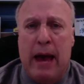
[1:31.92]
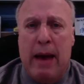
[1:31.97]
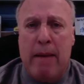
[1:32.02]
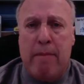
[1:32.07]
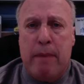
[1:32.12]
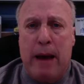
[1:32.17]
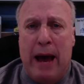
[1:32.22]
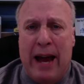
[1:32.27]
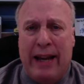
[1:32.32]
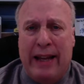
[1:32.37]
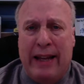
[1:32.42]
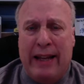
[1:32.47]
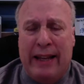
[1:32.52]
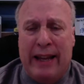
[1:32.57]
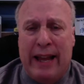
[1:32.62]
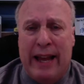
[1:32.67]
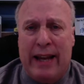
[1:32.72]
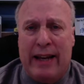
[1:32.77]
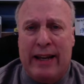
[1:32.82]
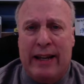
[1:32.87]
batting
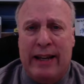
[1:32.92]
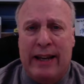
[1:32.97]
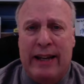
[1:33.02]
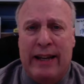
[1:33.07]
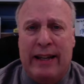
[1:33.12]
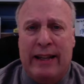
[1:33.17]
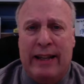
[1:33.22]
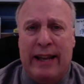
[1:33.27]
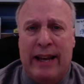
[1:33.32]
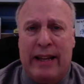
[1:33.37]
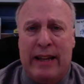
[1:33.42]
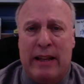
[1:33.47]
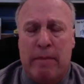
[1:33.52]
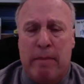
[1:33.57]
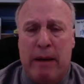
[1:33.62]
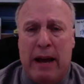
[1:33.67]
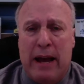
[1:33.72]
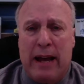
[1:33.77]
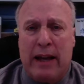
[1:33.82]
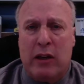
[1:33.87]
net, a hitting net in the
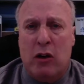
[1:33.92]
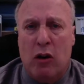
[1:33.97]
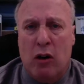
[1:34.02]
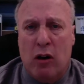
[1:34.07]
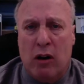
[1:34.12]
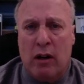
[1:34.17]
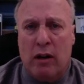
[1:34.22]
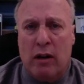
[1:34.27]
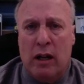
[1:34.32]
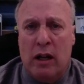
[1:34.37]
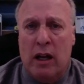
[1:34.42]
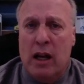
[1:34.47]
backyard.